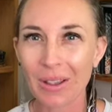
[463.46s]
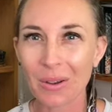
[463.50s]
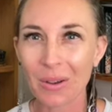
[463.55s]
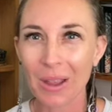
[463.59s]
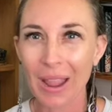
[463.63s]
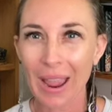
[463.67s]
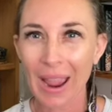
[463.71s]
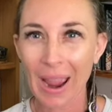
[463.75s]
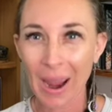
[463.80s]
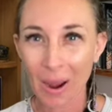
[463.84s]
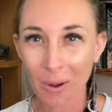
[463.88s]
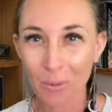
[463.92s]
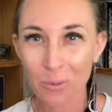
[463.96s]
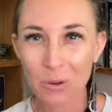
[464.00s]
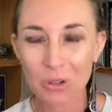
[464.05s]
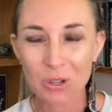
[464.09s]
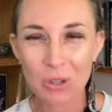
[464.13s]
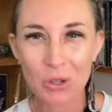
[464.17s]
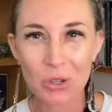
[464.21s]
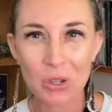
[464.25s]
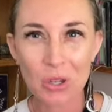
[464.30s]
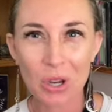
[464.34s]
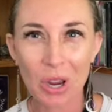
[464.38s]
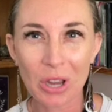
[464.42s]
How would
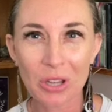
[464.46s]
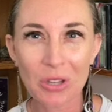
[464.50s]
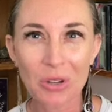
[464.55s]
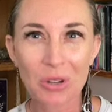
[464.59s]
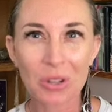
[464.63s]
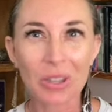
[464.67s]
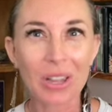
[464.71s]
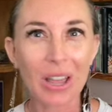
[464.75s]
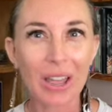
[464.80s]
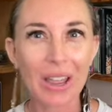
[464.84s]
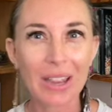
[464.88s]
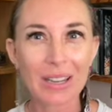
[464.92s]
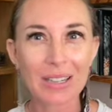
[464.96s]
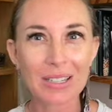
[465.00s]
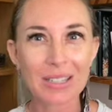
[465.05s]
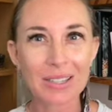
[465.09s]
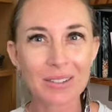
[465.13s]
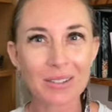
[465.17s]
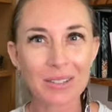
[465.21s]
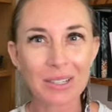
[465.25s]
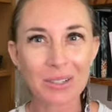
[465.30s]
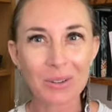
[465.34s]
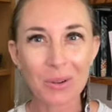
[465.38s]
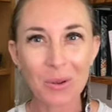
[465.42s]
you shine your
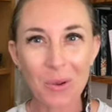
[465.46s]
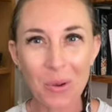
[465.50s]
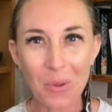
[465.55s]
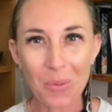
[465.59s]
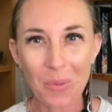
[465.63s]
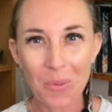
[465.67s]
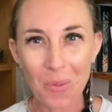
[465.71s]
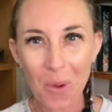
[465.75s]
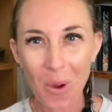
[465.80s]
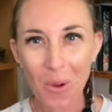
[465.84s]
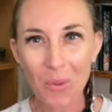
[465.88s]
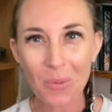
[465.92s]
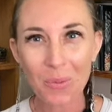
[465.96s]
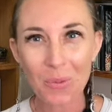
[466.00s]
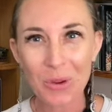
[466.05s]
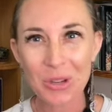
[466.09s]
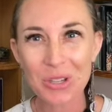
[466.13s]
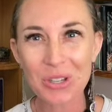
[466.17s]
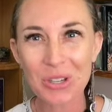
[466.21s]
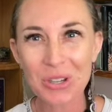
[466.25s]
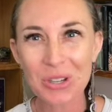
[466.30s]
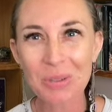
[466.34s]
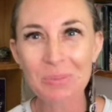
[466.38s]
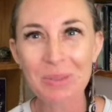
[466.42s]
light? What
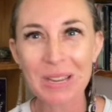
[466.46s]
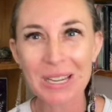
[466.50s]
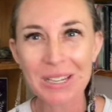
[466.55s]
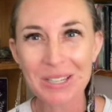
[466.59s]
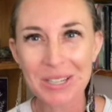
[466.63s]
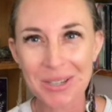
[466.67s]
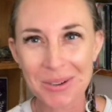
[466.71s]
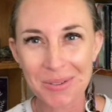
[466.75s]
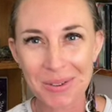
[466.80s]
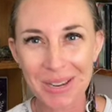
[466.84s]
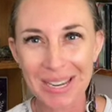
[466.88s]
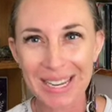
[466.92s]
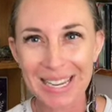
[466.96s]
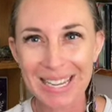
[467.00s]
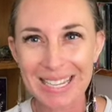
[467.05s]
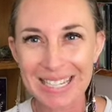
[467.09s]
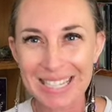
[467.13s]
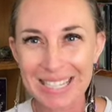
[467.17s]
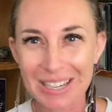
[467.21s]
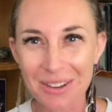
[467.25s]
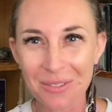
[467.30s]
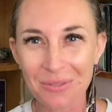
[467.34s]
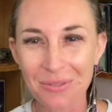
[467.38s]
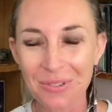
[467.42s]
would you be doing
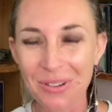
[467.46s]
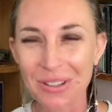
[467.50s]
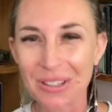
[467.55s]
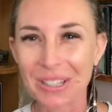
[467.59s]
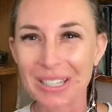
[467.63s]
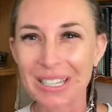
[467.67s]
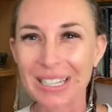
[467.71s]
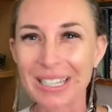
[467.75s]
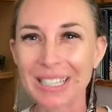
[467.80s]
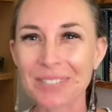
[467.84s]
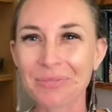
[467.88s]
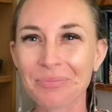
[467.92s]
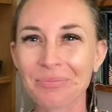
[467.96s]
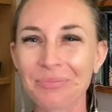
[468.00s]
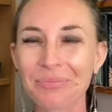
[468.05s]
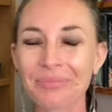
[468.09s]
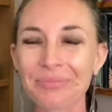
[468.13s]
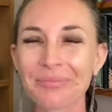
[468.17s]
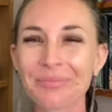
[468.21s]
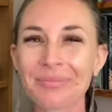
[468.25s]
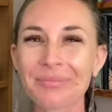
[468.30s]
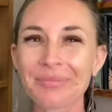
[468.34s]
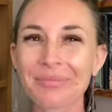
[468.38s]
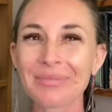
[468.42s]
differently?
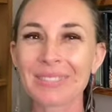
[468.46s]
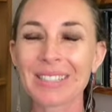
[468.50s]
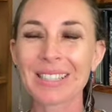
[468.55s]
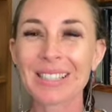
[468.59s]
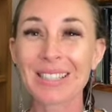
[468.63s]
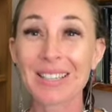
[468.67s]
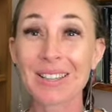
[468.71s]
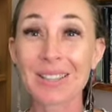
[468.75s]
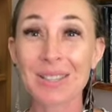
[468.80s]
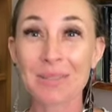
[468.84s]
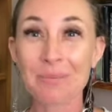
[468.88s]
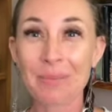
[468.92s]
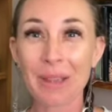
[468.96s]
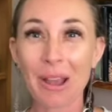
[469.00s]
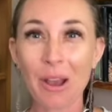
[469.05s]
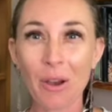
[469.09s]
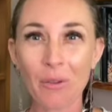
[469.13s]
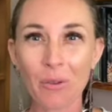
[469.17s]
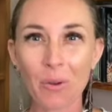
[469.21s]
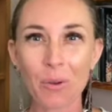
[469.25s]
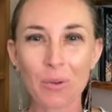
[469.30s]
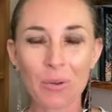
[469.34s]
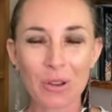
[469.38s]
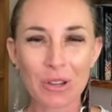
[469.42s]
So some
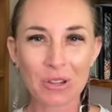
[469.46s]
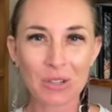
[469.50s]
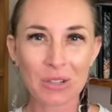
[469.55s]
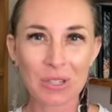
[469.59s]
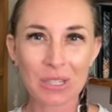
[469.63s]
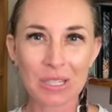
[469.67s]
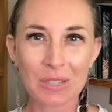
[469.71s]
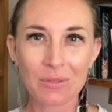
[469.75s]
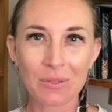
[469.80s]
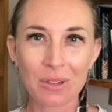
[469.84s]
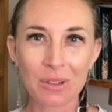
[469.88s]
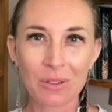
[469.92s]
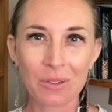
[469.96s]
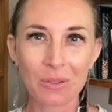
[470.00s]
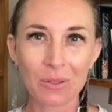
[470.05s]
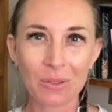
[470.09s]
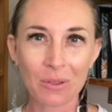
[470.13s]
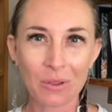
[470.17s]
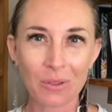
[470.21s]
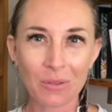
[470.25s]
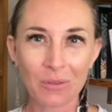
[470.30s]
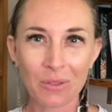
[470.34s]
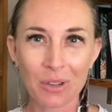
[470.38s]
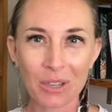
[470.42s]
powerful questions
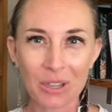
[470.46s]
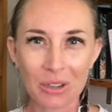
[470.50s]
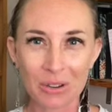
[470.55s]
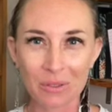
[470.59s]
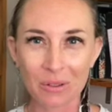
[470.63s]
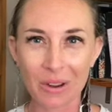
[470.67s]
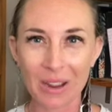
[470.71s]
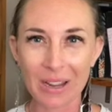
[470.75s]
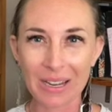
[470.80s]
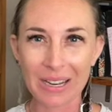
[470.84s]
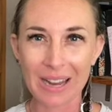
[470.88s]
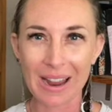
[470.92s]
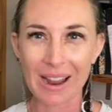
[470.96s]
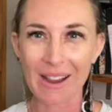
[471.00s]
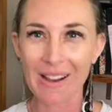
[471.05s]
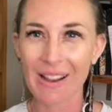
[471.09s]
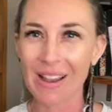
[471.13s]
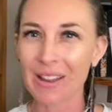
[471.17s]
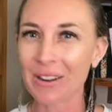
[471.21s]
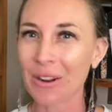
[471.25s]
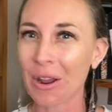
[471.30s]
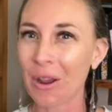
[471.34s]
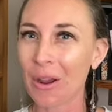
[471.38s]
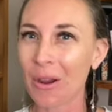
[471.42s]
for you right
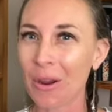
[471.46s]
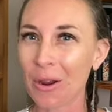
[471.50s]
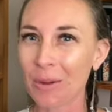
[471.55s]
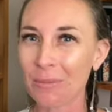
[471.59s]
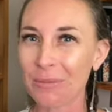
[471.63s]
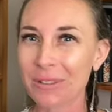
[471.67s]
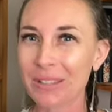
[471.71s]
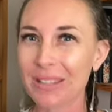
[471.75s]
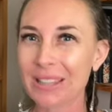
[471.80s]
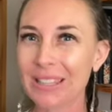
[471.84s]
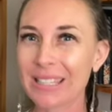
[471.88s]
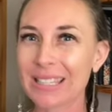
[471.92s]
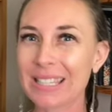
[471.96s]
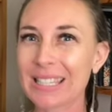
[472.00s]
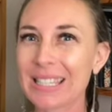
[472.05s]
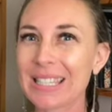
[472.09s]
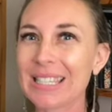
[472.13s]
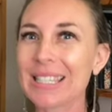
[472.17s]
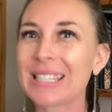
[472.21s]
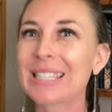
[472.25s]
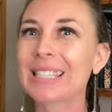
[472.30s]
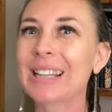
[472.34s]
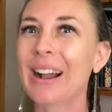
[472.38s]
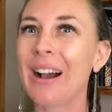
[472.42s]
now. And I hope that this
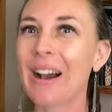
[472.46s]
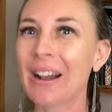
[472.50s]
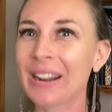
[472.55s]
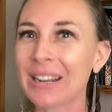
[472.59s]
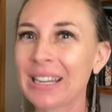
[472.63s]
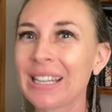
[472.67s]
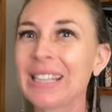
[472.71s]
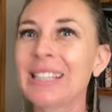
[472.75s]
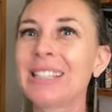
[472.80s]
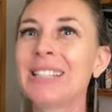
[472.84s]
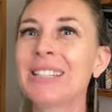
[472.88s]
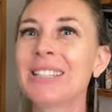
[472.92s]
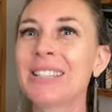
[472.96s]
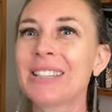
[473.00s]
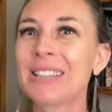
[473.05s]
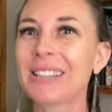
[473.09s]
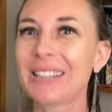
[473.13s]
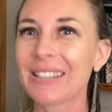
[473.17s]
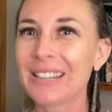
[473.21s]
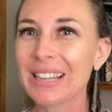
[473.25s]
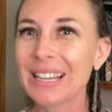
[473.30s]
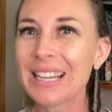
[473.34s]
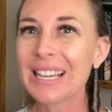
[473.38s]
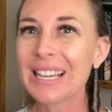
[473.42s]
is starting
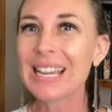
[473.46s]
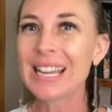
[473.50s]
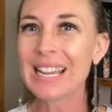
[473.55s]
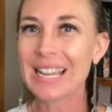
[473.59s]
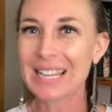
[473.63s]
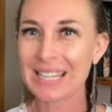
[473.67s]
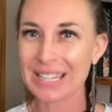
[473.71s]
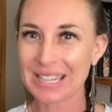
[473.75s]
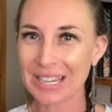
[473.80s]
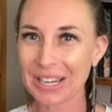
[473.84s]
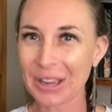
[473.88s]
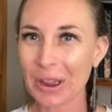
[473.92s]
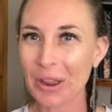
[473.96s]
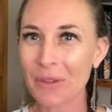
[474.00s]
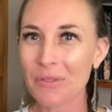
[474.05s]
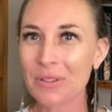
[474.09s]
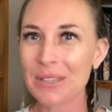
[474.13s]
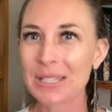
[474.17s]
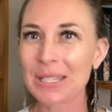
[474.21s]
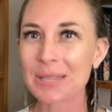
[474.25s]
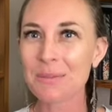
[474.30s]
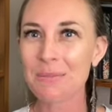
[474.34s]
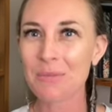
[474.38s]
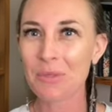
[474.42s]
to tick over
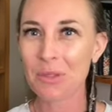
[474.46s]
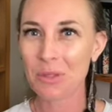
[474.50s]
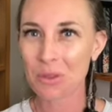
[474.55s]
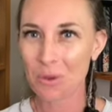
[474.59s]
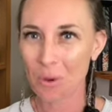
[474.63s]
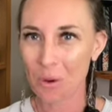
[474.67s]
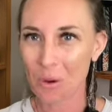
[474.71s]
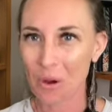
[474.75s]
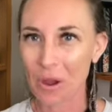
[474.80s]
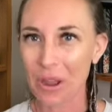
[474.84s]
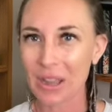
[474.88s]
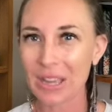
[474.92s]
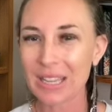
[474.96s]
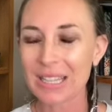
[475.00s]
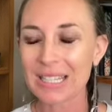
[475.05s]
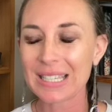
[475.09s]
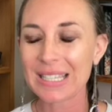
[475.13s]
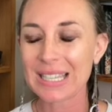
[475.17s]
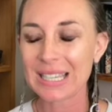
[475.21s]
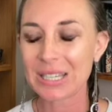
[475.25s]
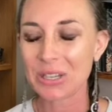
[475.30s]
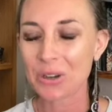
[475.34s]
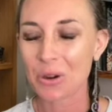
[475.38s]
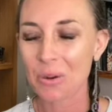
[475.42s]
some
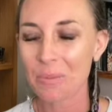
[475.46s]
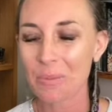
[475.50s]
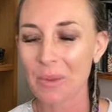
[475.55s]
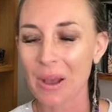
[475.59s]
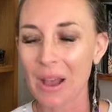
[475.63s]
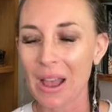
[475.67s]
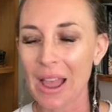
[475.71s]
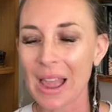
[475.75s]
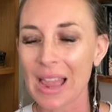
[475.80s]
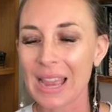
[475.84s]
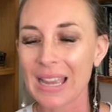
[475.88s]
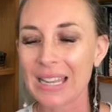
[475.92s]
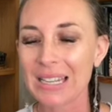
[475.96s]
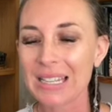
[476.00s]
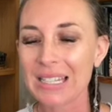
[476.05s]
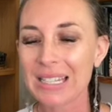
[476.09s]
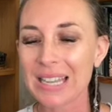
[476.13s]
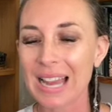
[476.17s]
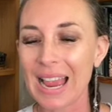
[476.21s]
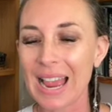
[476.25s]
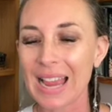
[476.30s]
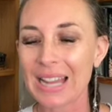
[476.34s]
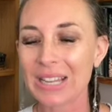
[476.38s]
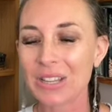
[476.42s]
thoughts in your mind
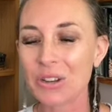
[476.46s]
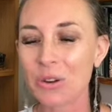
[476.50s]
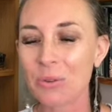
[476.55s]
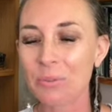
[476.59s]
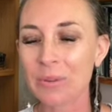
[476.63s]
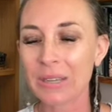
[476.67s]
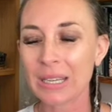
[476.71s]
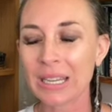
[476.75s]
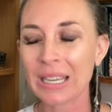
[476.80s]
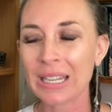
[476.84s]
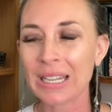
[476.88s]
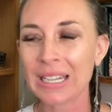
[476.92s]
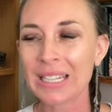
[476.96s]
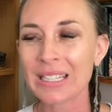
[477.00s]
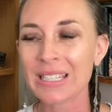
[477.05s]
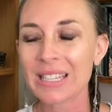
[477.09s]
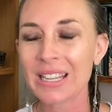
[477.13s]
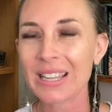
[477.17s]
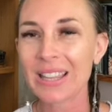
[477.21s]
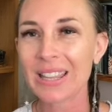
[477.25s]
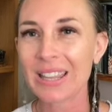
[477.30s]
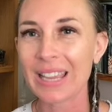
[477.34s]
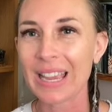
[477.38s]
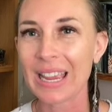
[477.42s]
and you're beginning
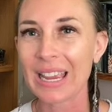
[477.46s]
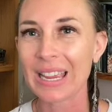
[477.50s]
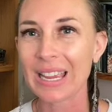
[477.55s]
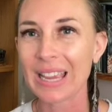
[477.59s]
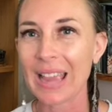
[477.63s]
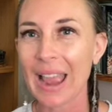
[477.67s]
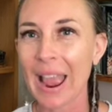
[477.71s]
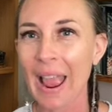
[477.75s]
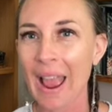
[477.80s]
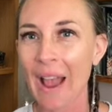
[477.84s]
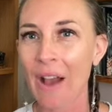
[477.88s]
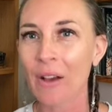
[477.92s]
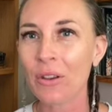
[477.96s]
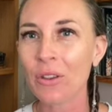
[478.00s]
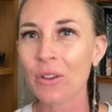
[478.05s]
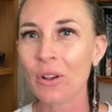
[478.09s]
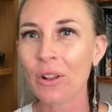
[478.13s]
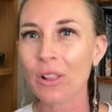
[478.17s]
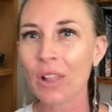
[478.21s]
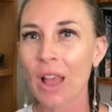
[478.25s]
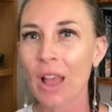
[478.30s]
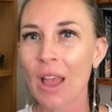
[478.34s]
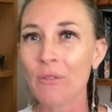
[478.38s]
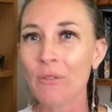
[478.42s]
to think how
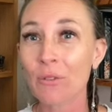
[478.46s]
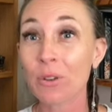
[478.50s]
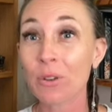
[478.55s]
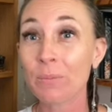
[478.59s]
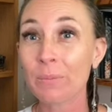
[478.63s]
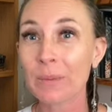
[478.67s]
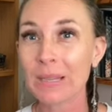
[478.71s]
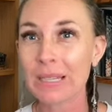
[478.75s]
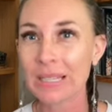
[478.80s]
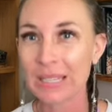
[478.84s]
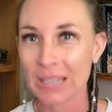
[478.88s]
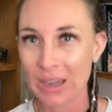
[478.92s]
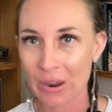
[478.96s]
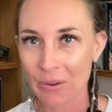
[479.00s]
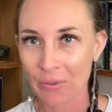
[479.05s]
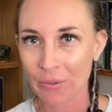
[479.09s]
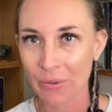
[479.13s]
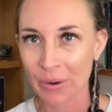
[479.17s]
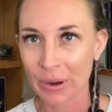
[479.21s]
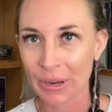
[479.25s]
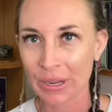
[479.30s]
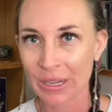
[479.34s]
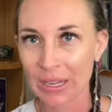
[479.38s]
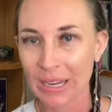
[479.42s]
your life could be
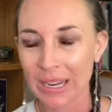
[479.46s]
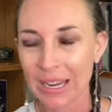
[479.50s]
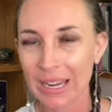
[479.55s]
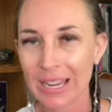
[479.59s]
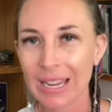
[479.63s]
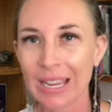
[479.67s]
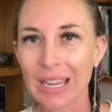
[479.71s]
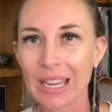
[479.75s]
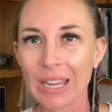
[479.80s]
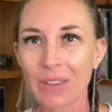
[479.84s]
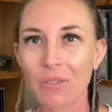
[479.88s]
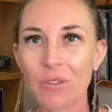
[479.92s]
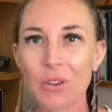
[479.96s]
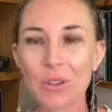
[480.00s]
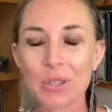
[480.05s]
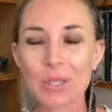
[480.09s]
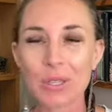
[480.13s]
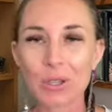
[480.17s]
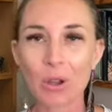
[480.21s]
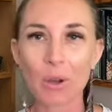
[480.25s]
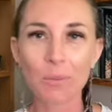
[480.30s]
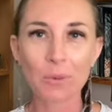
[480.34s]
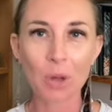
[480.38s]
different if you stopped